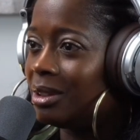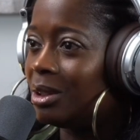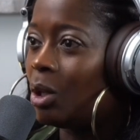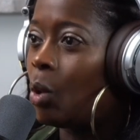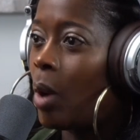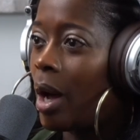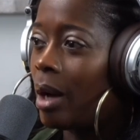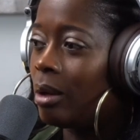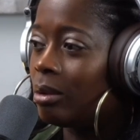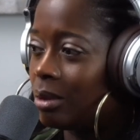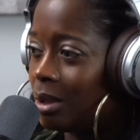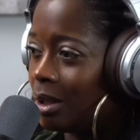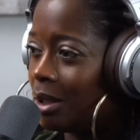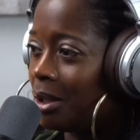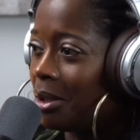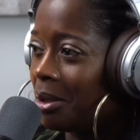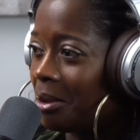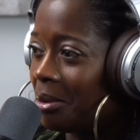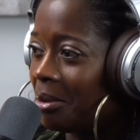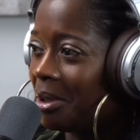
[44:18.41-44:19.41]
go out
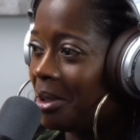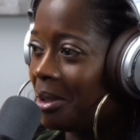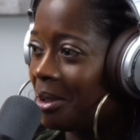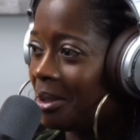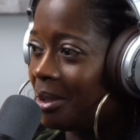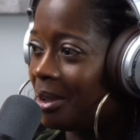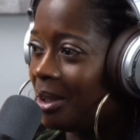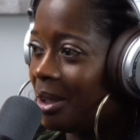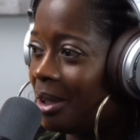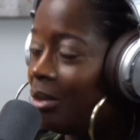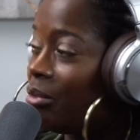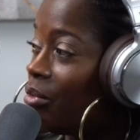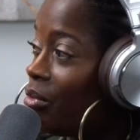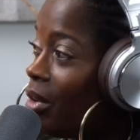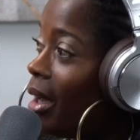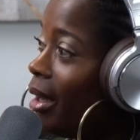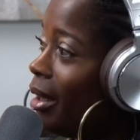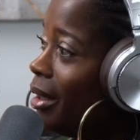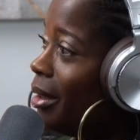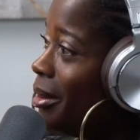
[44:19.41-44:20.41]
there and
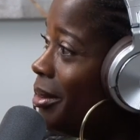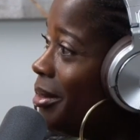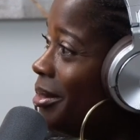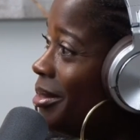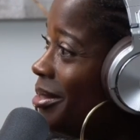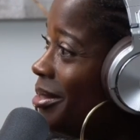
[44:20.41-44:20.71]
fight.